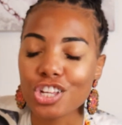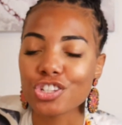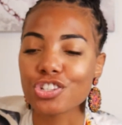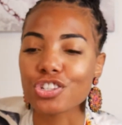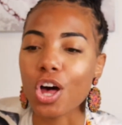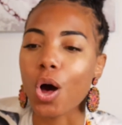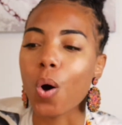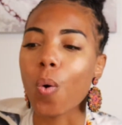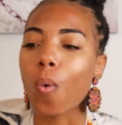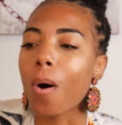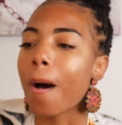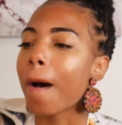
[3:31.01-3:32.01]

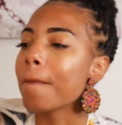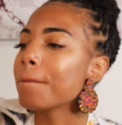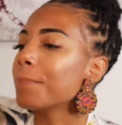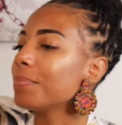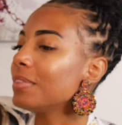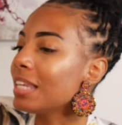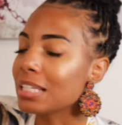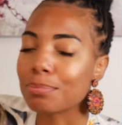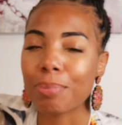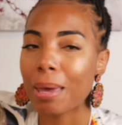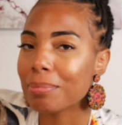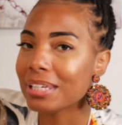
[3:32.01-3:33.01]
So this
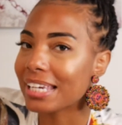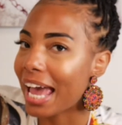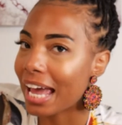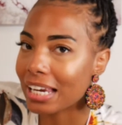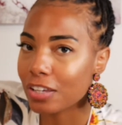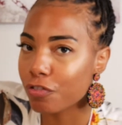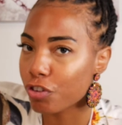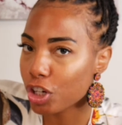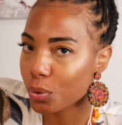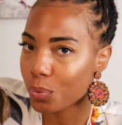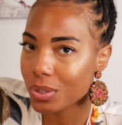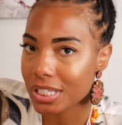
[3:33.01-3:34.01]
baby daddy
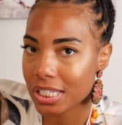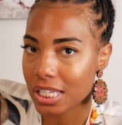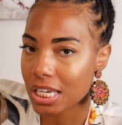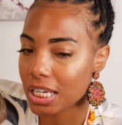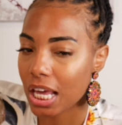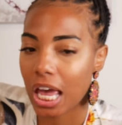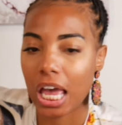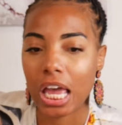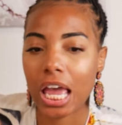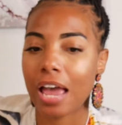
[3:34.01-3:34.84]
frequency that